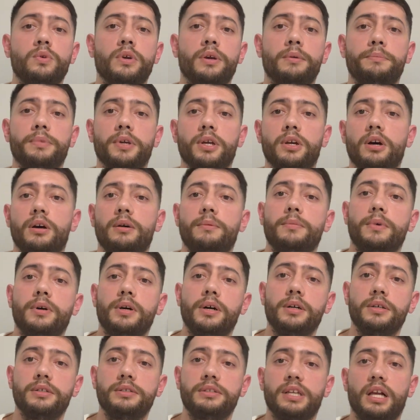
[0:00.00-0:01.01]
can become
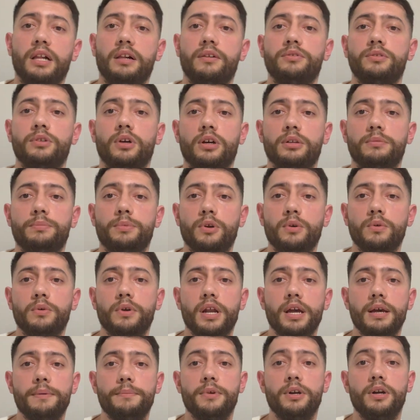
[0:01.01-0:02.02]
a self-taught
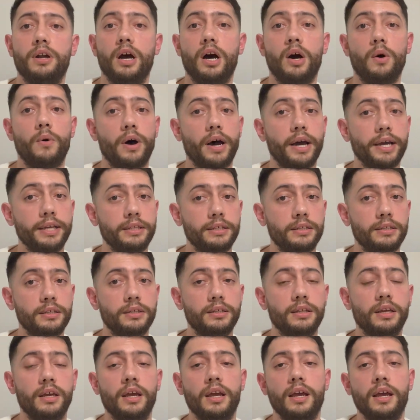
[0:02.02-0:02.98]
programmer, how I did it.